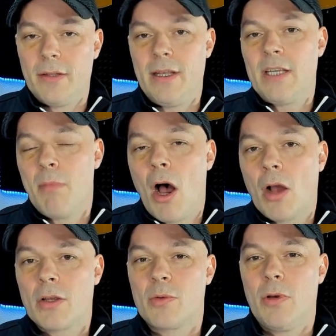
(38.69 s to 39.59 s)
These
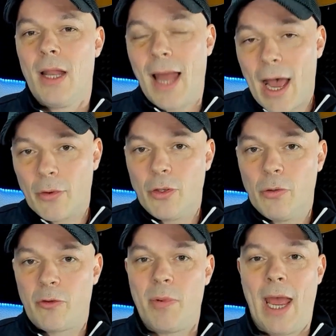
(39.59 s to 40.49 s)
markers will allow you
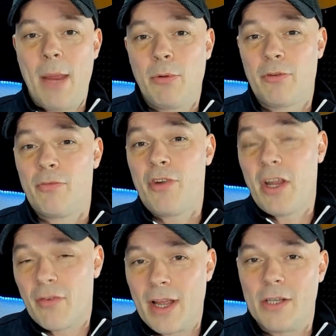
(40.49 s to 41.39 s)
to be able to
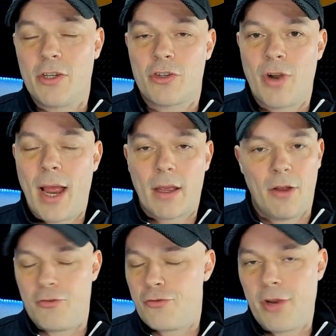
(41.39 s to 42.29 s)
rearrange a track
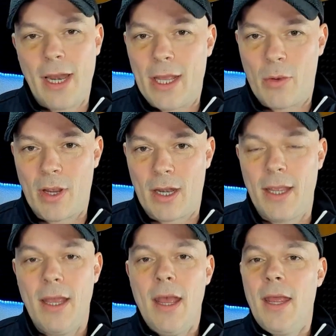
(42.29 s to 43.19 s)
really
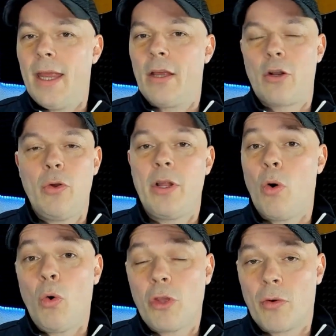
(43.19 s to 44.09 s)
quickly, including
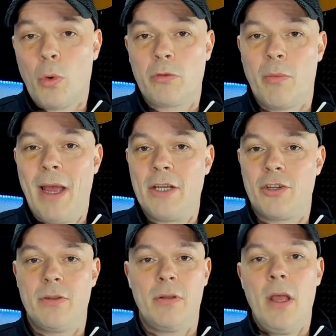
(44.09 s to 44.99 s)
all your
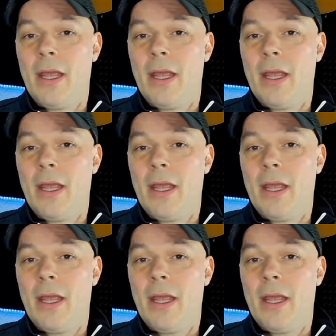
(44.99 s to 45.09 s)
automation,